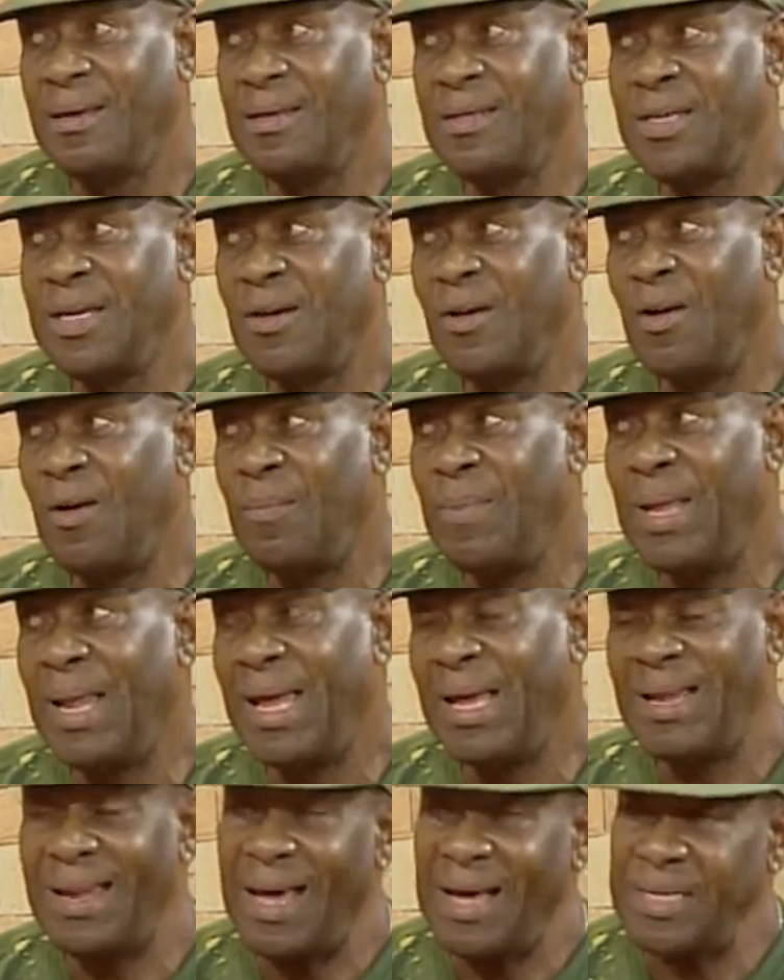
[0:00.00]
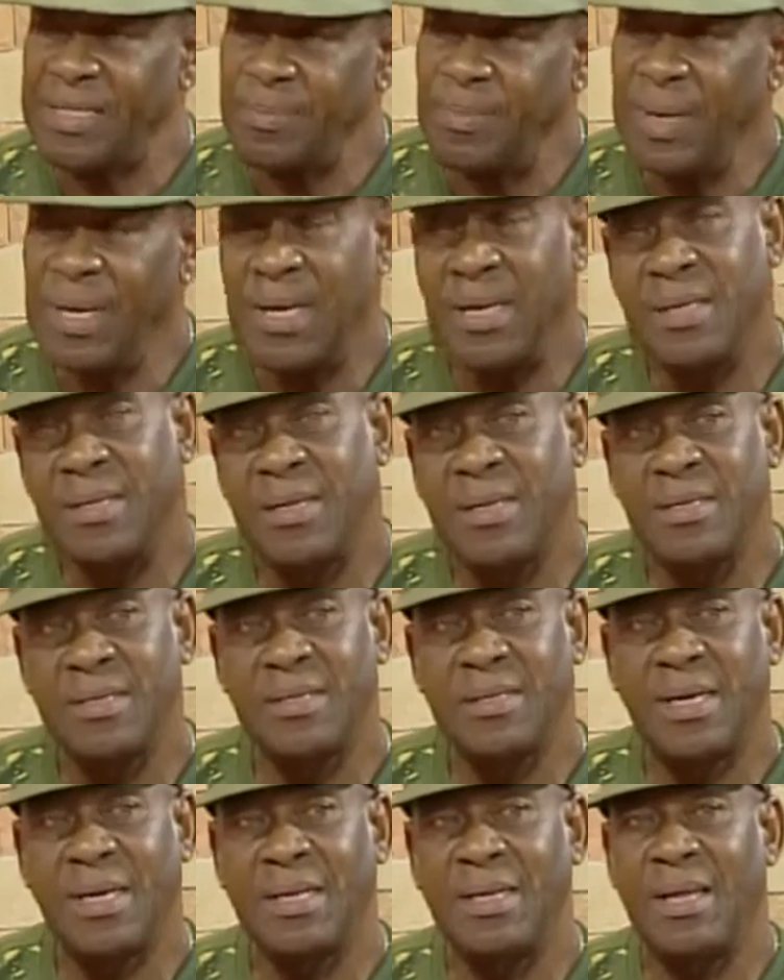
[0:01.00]
she called me like last minute and
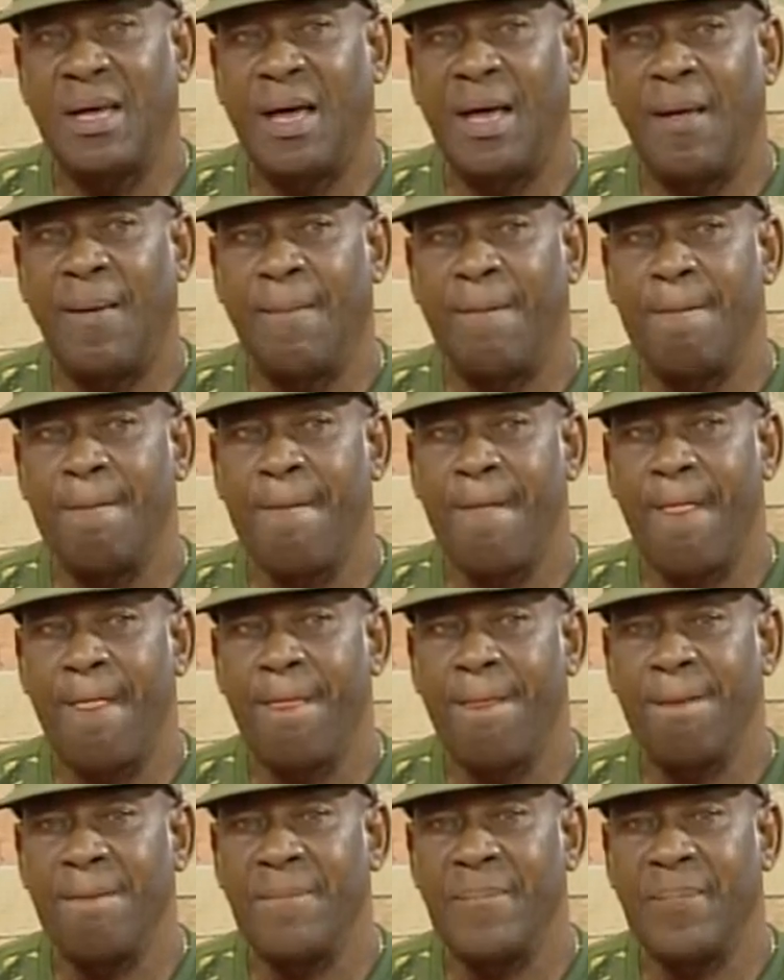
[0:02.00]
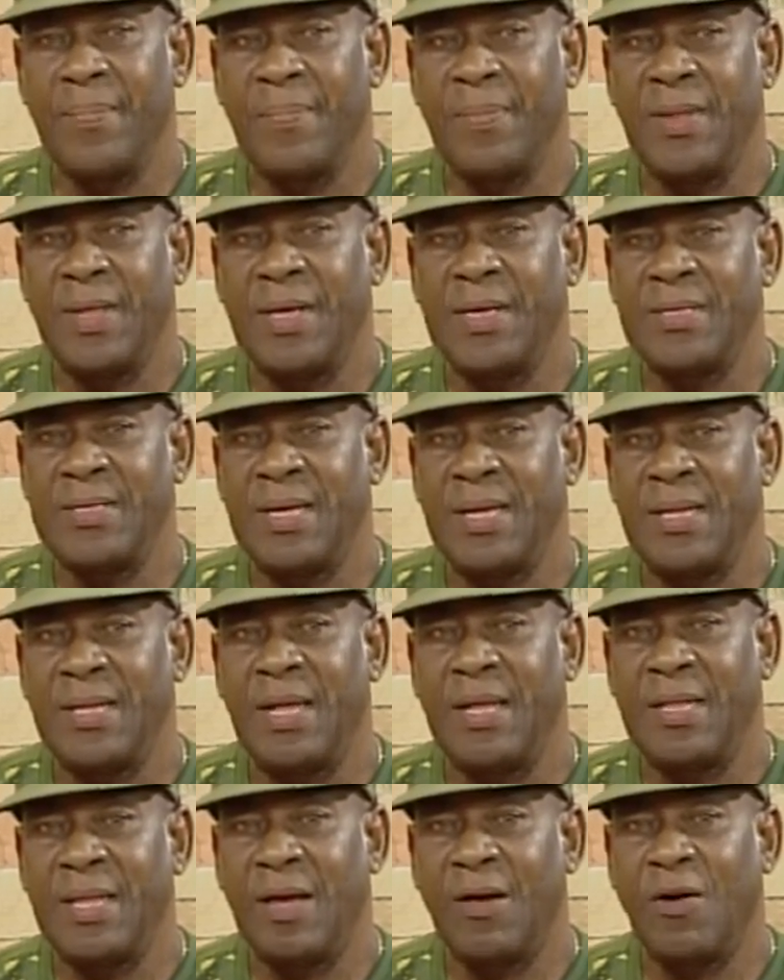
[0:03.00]
said that they said
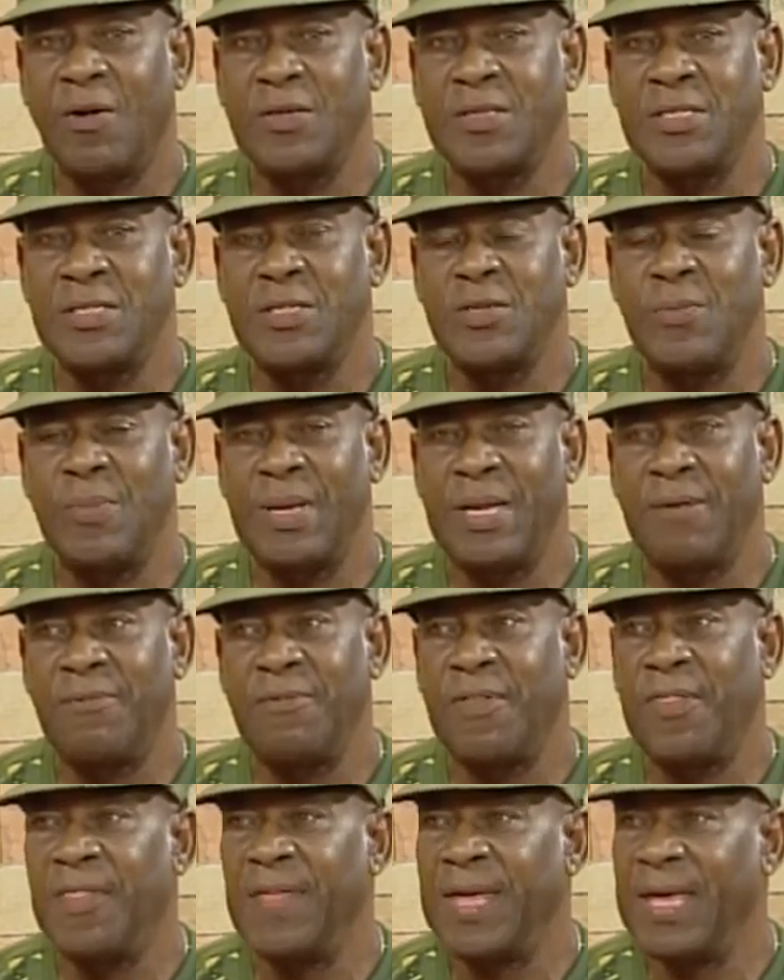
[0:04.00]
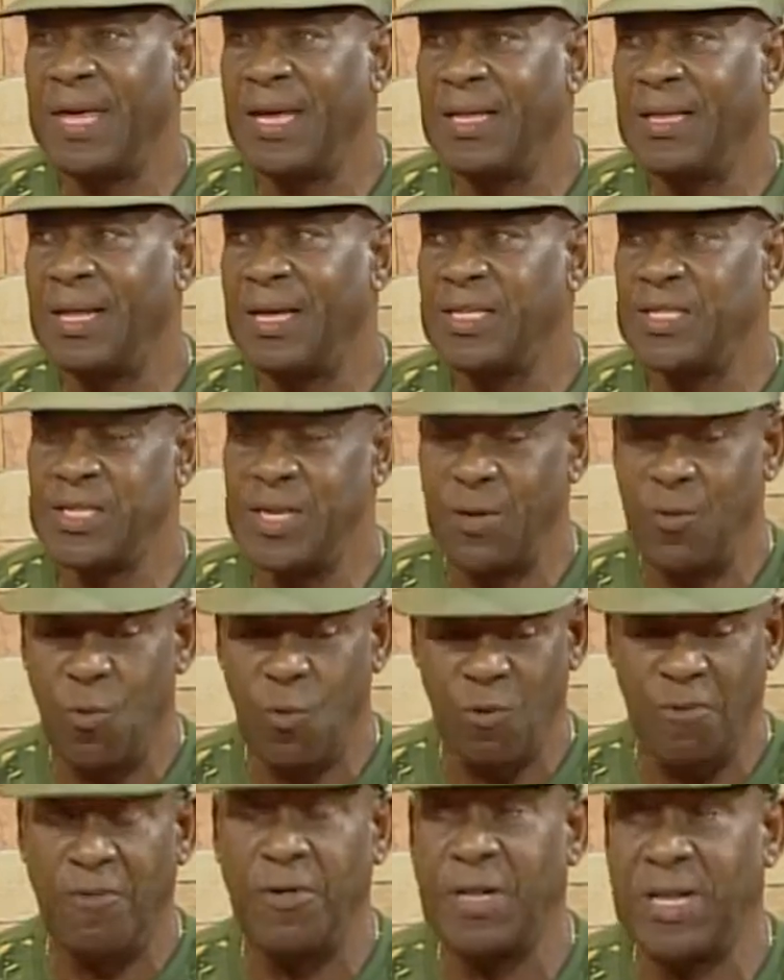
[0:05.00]
that the costume and everything that she
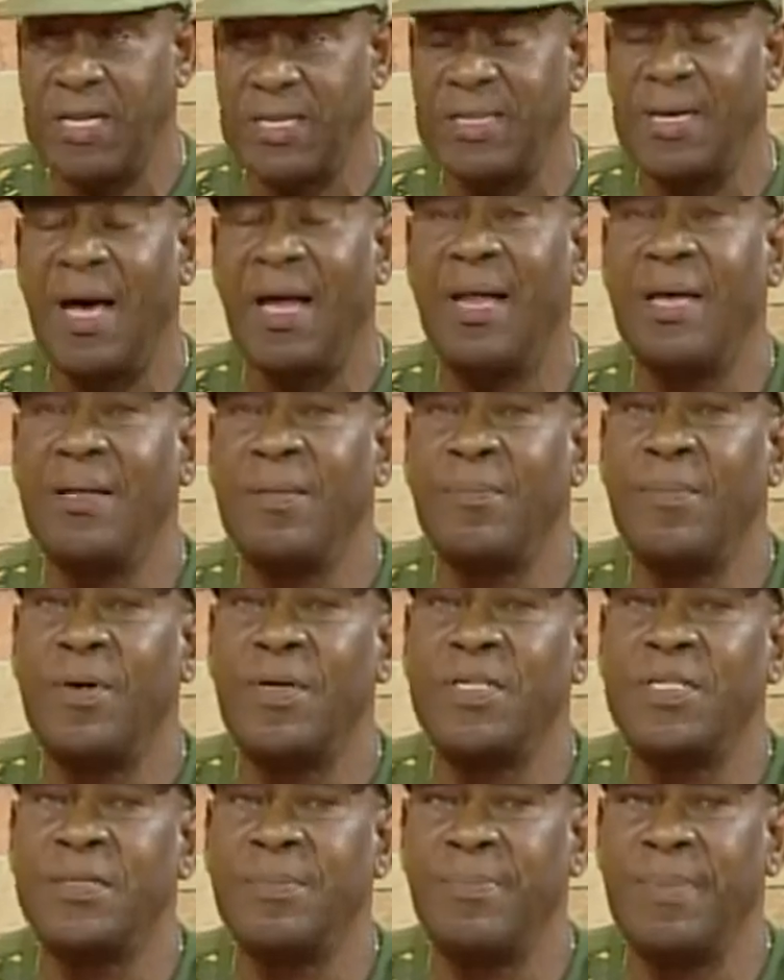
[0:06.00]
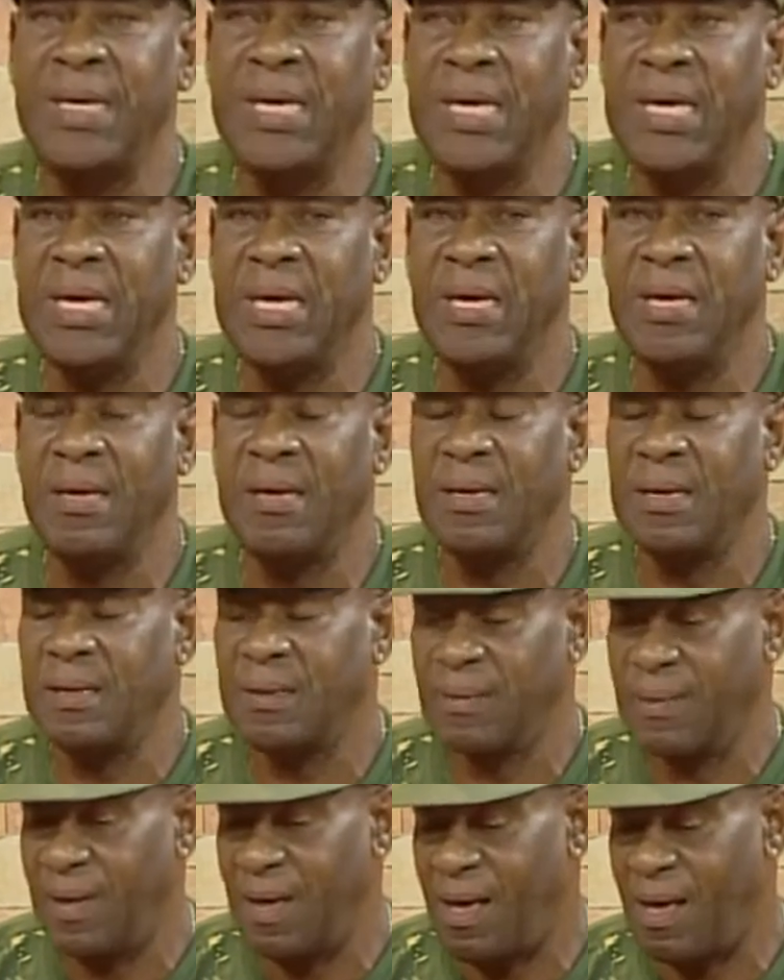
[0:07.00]
wore for the talent must be
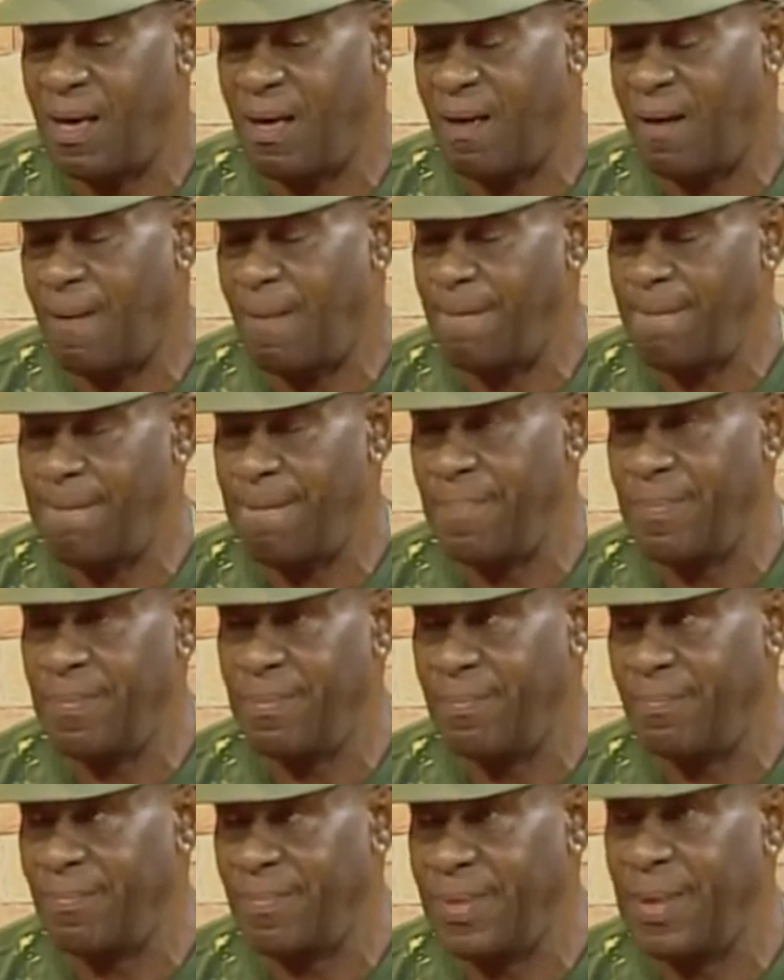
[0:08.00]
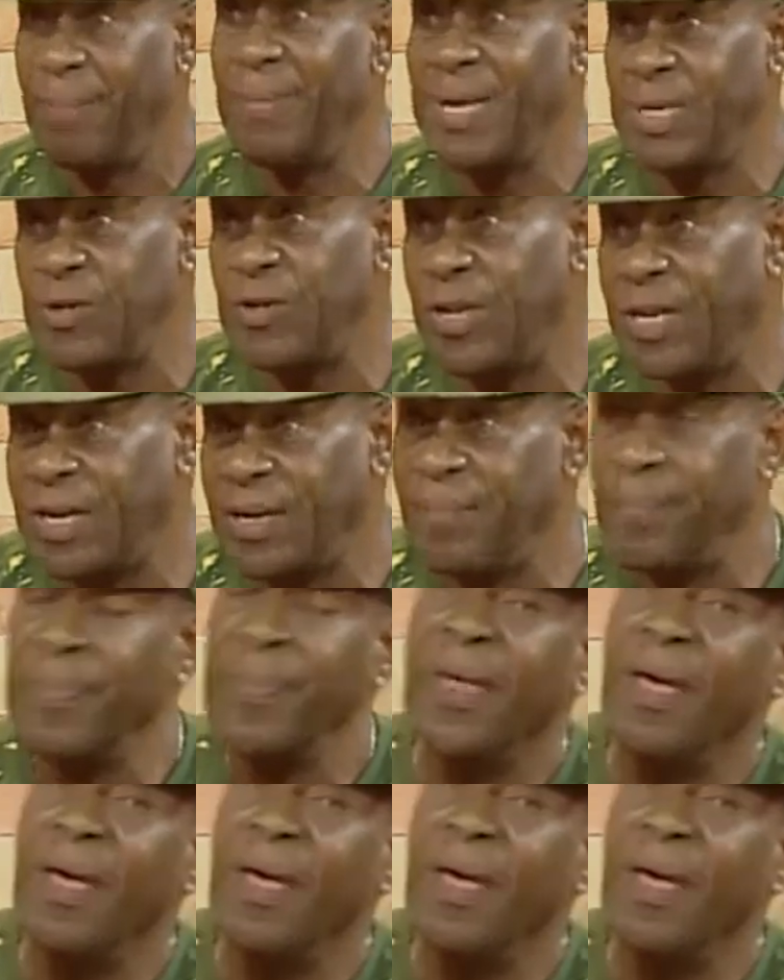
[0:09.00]
uh, patriotic.